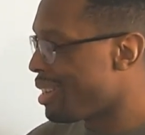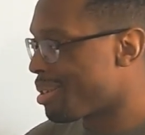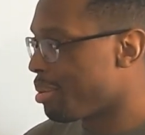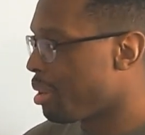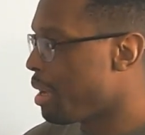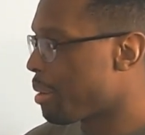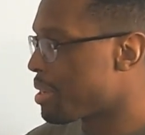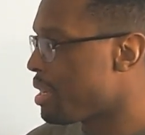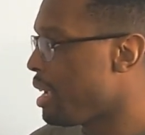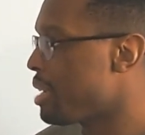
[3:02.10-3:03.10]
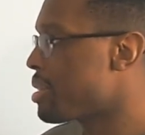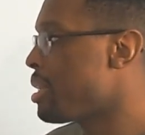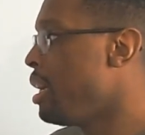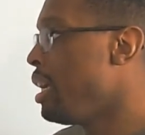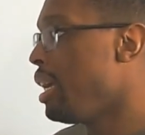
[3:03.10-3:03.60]
really make mistakes.
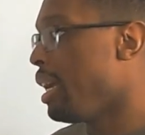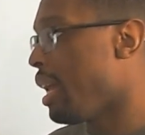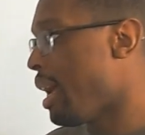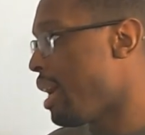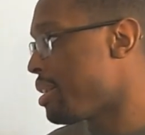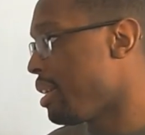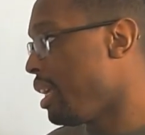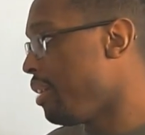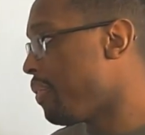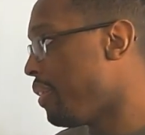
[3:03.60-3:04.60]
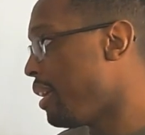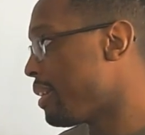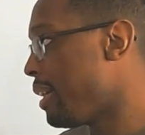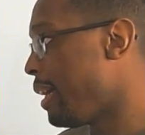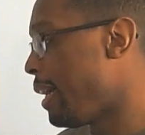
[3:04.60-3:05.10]
It has an infinite
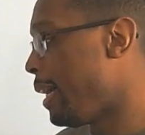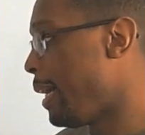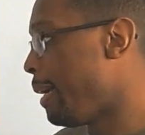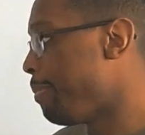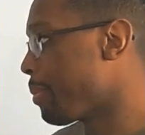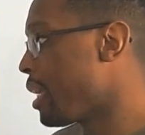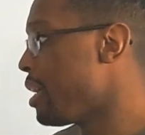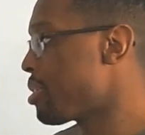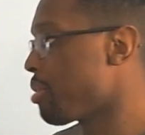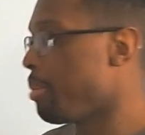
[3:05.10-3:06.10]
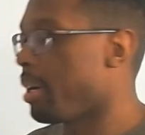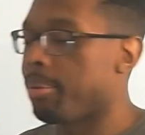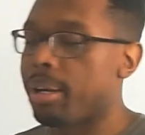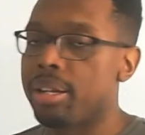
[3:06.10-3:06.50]
history, by the way.